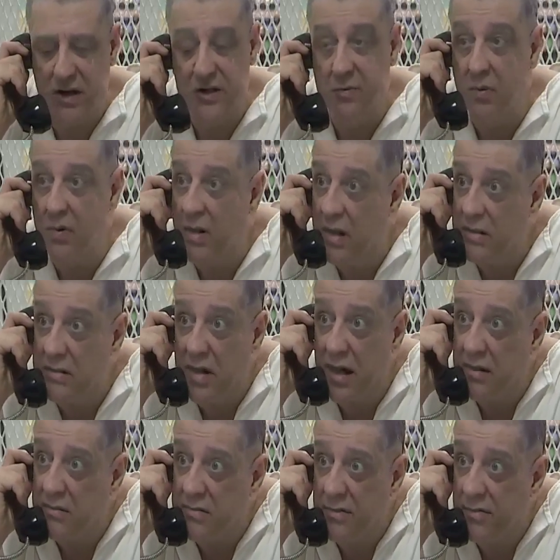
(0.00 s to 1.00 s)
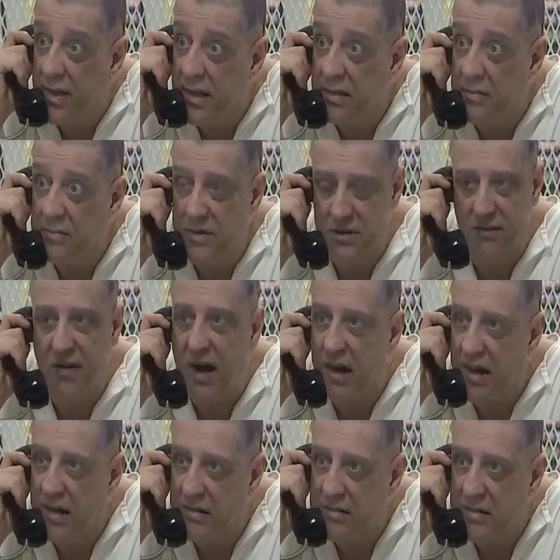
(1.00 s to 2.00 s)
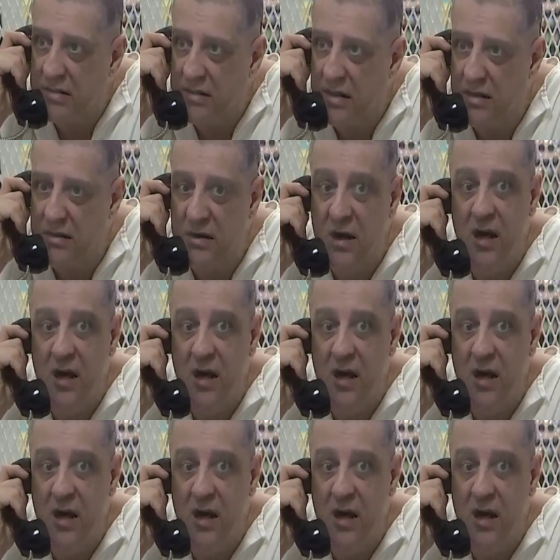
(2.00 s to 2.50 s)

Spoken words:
His blood's not on the victim, somebody else's is.